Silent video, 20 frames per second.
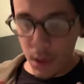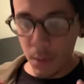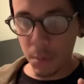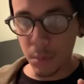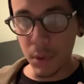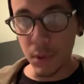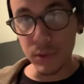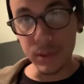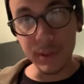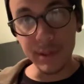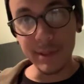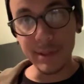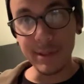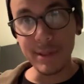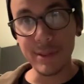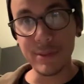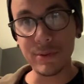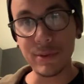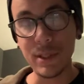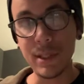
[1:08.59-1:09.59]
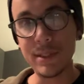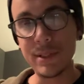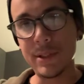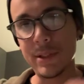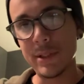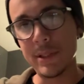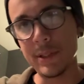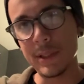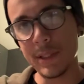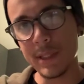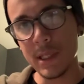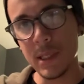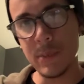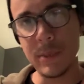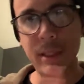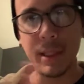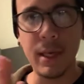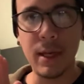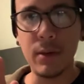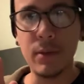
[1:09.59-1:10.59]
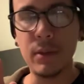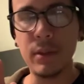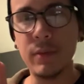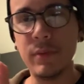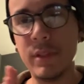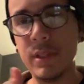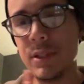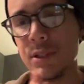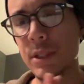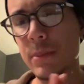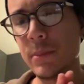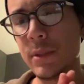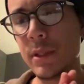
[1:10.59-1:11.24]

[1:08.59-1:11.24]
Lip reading: Moses and the Israelites are coming out of Egypt,